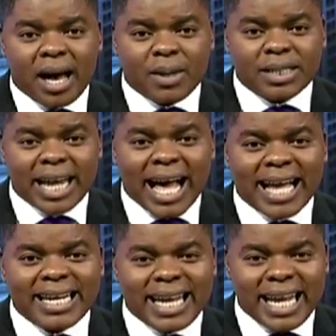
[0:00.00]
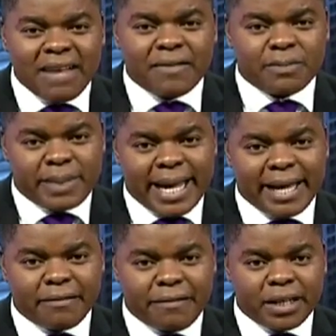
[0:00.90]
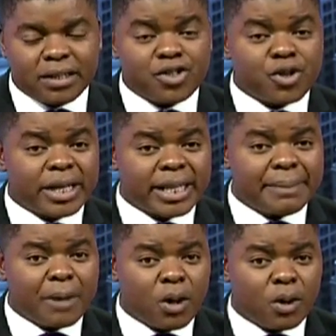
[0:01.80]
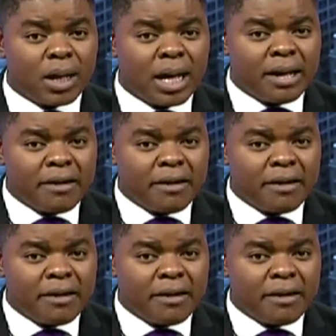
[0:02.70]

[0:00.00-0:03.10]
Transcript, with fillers: was an uneven playing field during the poll.